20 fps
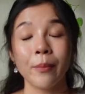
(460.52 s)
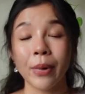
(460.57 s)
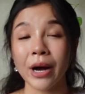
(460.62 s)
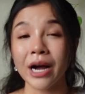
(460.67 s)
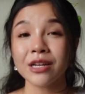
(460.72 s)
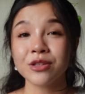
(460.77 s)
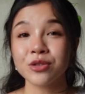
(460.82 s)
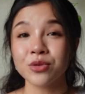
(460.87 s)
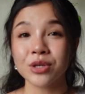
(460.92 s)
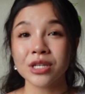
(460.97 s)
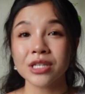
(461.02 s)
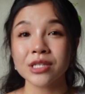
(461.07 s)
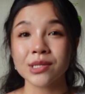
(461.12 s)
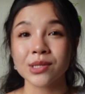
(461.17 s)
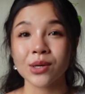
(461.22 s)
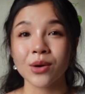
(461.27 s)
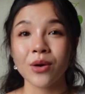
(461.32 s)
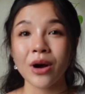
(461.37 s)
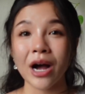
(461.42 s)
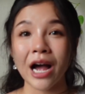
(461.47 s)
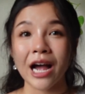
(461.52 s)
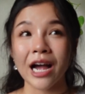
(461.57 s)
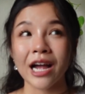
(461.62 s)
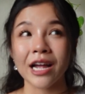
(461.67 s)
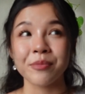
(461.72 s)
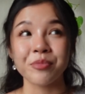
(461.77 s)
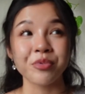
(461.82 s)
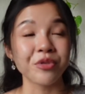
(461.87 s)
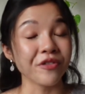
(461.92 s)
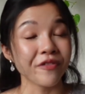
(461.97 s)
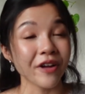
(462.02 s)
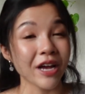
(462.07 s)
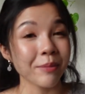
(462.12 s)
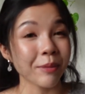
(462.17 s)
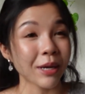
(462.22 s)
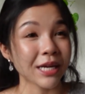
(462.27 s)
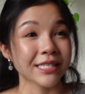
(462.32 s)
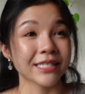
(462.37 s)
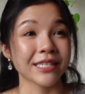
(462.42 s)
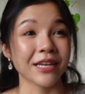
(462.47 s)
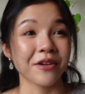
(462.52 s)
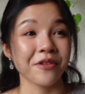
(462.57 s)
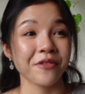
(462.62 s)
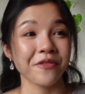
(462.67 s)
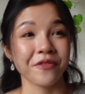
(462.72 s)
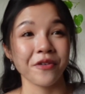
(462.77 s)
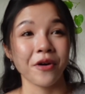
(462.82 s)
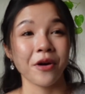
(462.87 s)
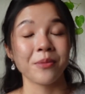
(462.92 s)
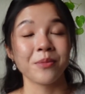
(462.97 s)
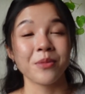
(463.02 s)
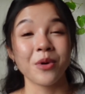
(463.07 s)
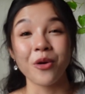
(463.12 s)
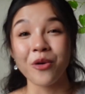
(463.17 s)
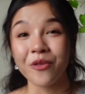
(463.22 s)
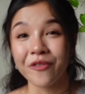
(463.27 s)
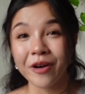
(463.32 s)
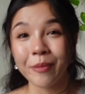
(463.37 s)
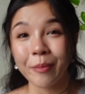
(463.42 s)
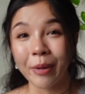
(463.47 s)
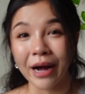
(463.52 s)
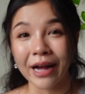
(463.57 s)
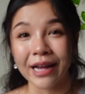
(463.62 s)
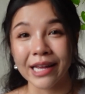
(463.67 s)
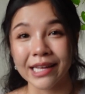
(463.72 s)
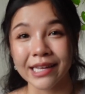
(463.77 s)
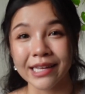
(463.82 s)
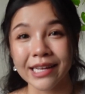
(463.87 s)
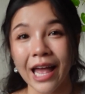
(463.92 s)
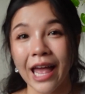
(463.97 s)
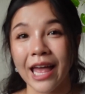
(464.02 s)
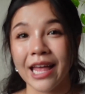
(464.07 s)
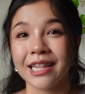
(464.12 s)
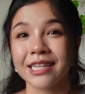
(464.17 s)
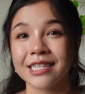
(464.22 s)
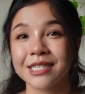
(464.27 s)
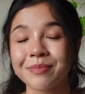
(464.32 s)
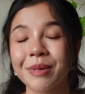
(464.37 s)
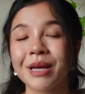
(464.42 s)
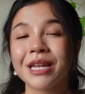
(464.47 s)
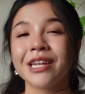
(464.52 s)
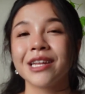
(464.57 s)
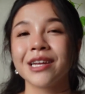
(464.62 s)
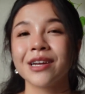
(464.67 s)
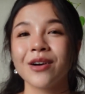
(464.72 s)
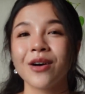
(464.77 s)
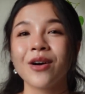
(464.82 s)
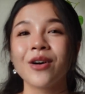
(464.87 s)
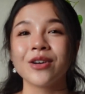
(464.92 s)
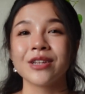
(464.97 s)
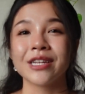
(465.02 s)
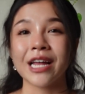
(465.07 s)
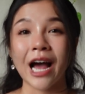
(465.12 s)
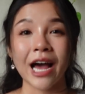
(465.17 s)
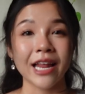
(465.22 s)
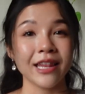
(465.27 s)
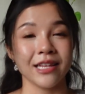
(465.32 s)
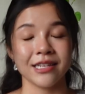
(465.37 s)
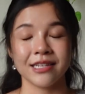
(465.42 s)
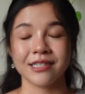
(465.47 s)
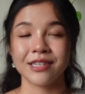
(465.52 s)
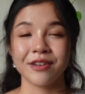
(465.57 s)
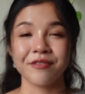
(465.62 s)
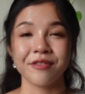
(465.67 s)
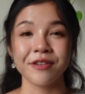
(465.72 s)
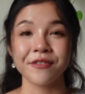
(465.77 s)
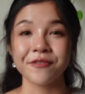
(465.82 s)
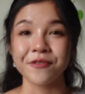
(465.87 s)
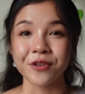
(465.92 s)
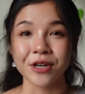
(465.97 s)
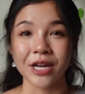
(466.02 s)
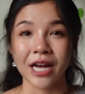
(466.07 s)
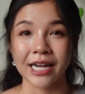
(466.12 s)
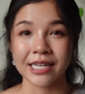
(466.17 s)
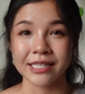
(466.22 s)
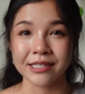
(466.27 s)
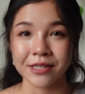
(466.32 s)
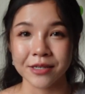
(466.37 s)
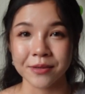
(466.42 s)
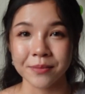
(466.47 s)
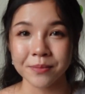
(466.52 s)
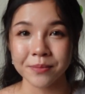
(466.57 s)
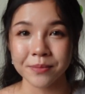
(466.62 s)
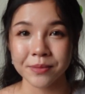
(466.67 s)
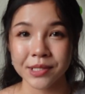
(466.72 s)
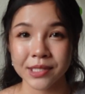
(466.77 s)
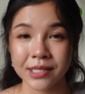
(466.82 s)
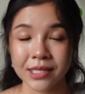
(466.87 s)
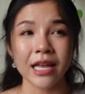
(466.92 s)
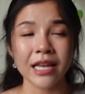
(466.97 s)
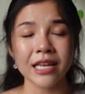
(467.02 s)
By doing so, I prevent myself from overbuying and spending on unnecessary food items.